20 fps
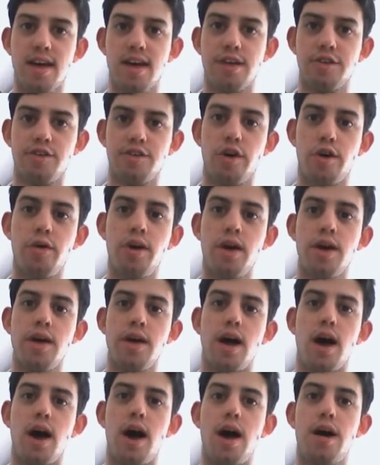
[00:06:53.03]
So
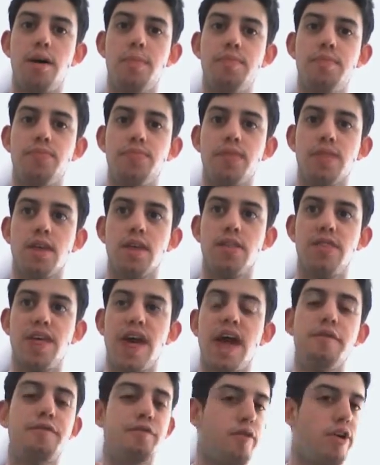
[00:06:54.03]
they
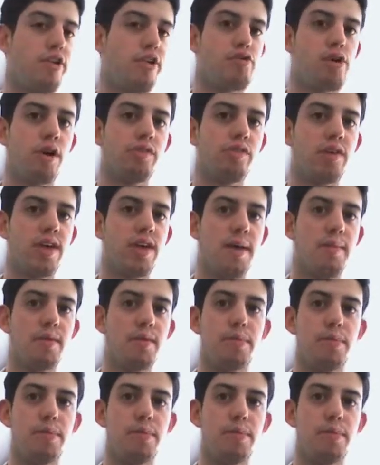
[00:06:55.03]
have free trials of games,